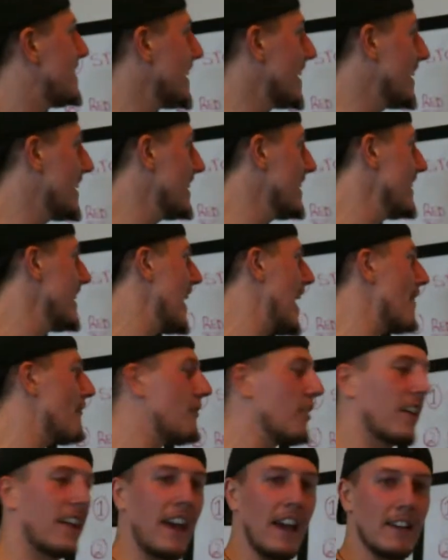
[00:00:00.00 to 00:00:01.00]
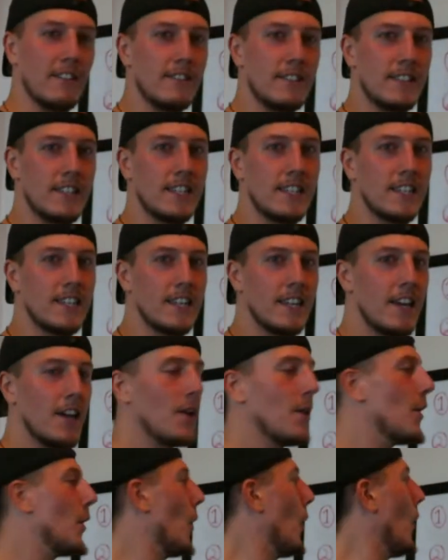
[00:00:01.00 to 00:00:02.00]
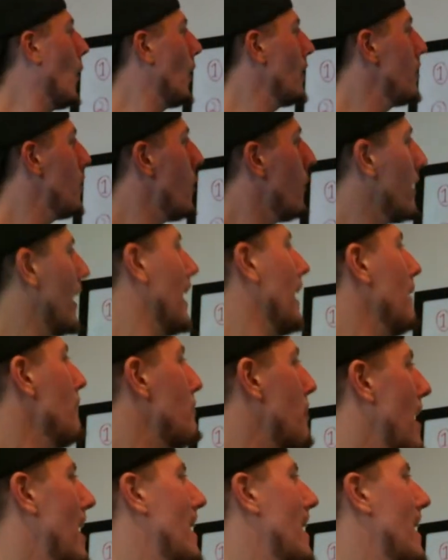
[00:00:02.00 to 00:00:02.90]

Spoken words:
significance, or are you getting